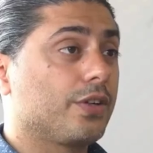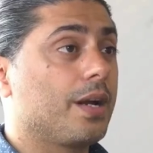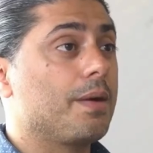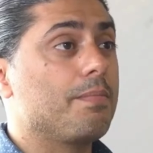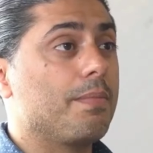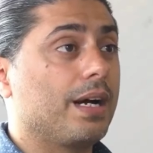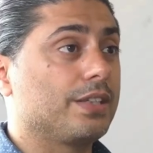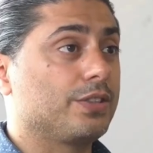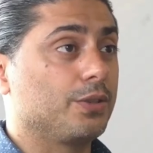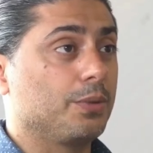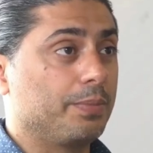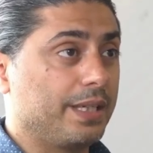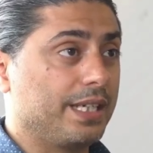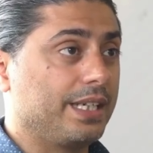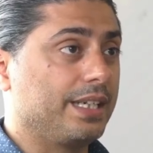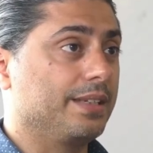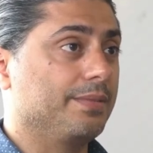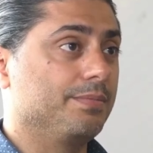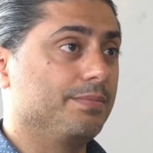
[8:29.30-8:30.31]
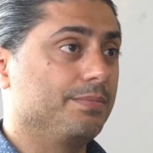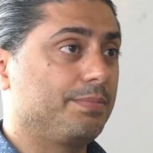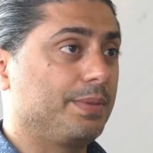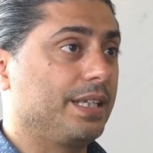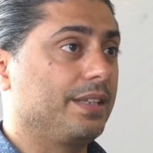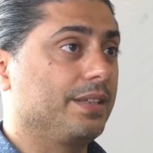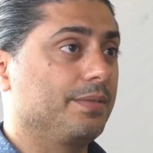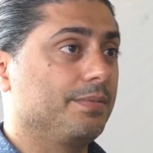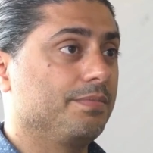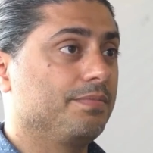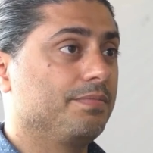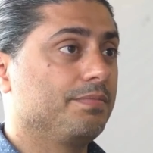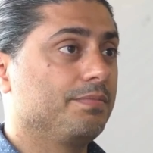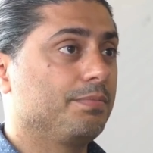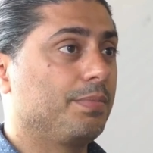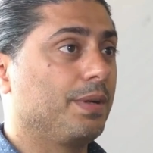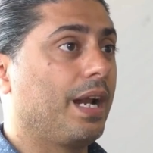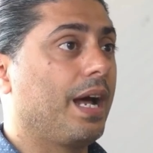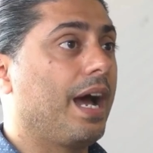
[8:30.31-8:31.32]
try yeah. and match or beat them. Beat them.
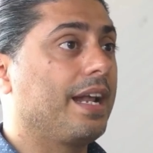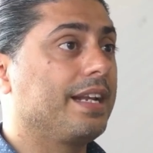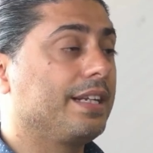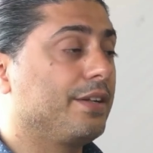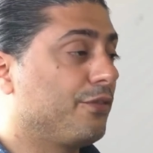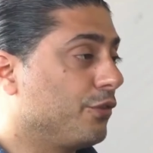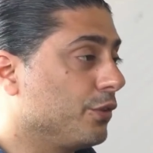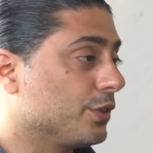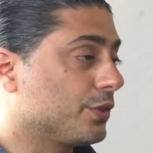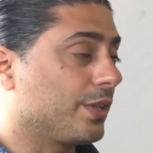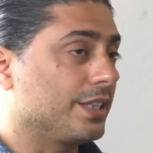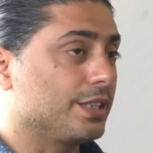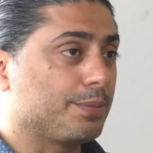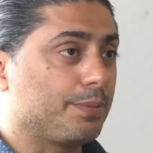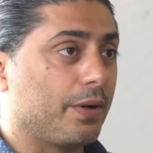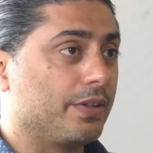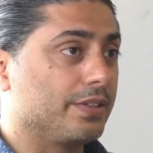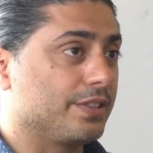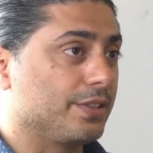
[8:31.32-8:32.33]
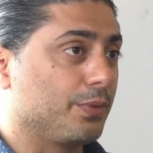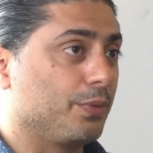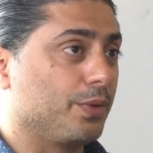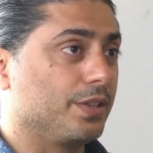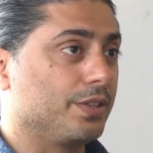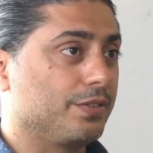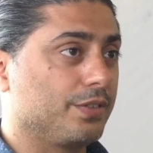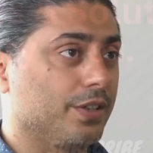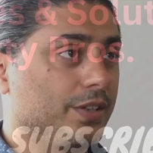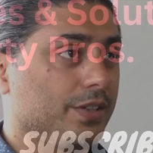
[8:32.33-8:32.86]
But I, I need full transparency on what you've